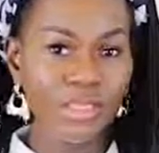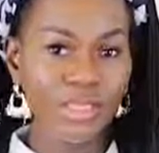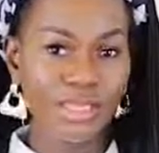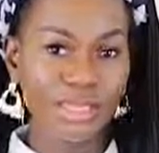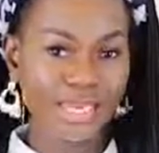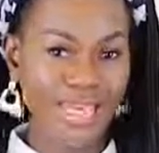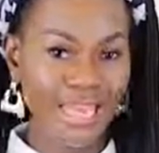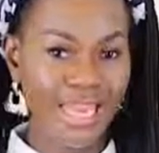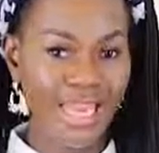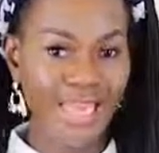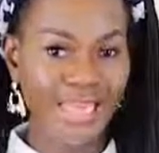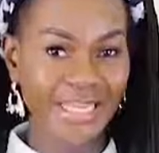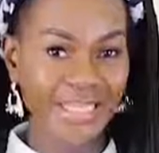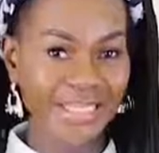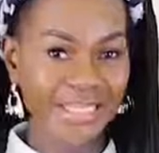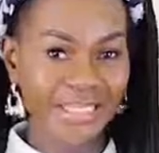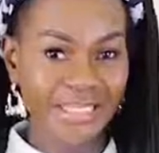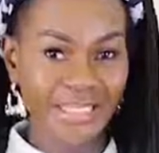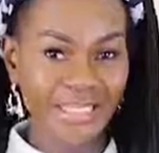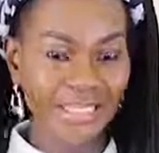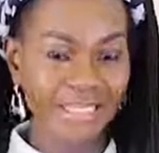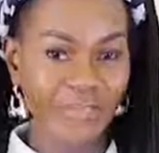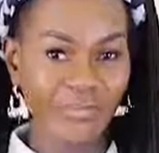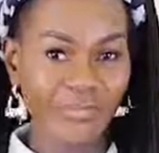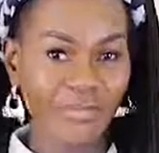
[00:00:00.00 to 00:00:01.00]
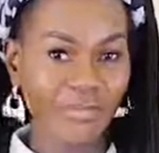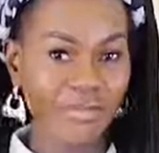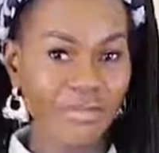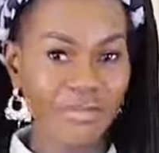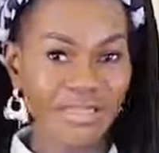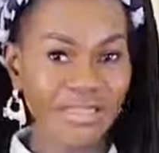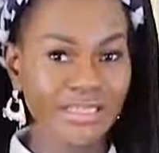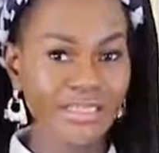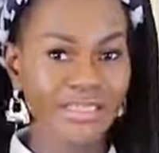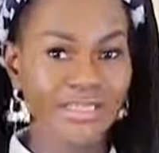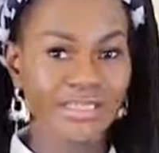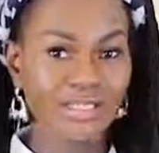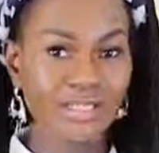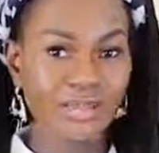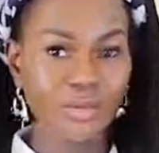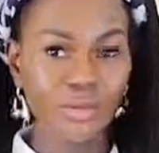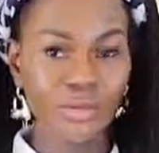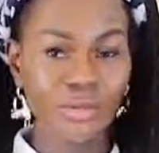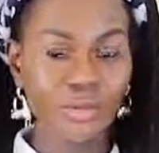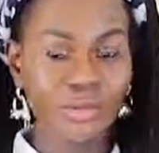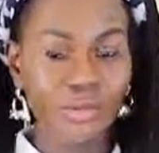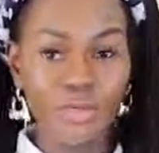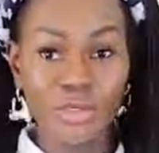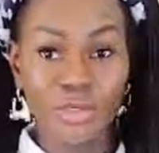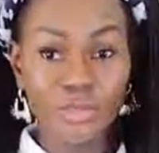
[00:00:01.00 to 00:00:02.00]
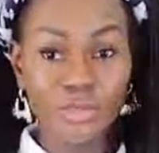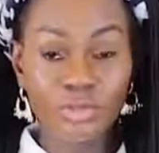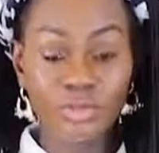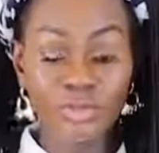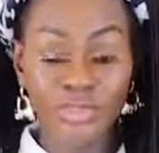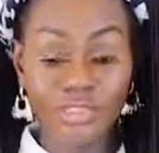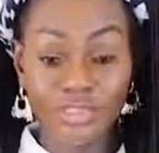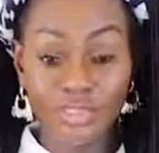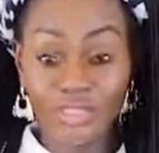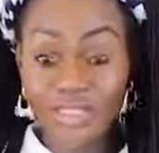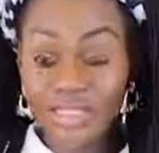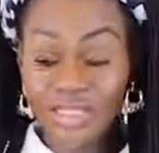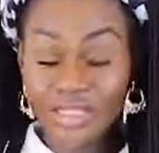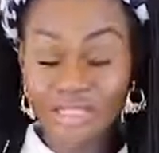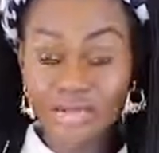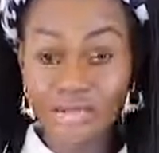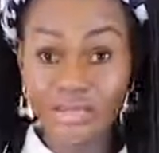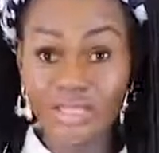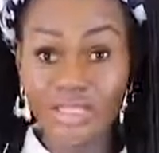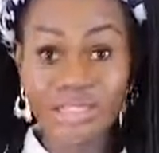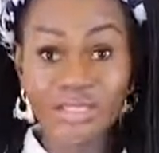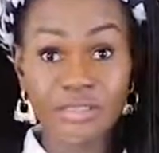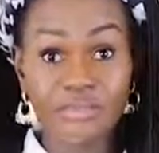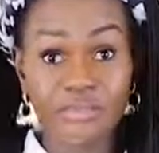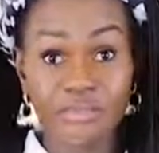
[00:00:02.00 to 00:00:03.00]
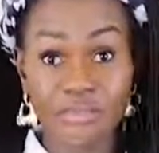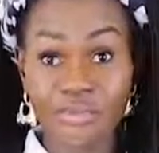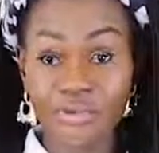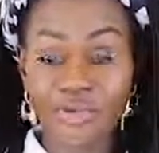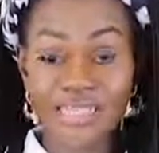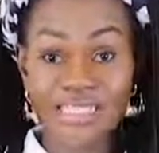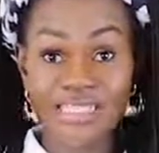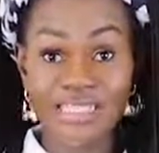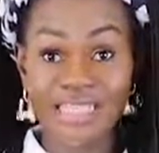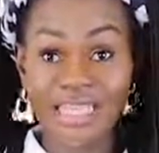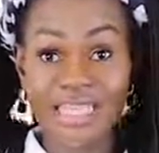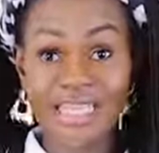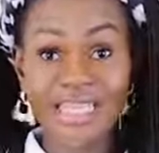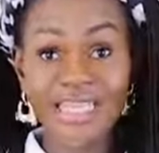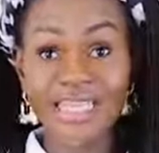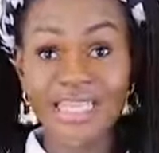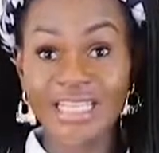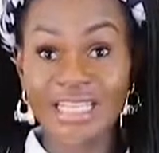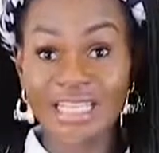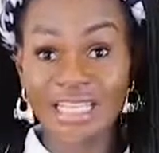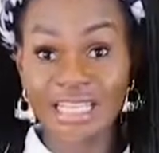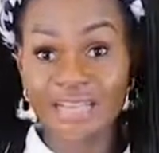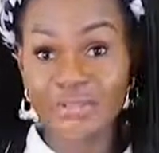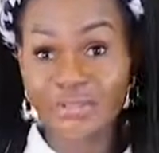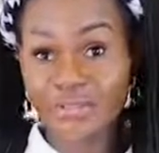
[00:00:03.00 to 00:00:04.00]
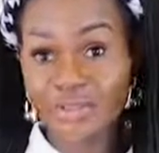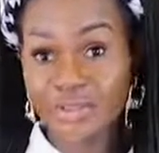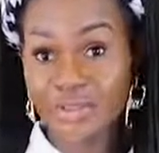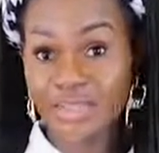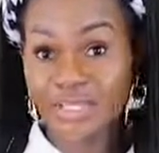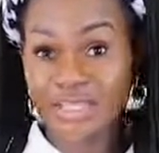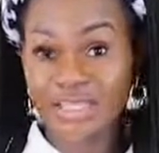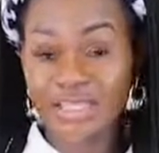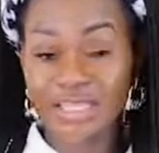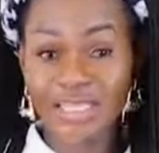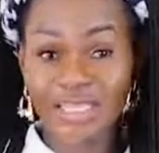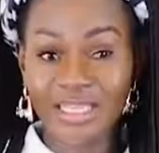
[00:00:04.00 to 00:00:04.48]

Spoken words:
cake if you like. So you can literally print any and everything.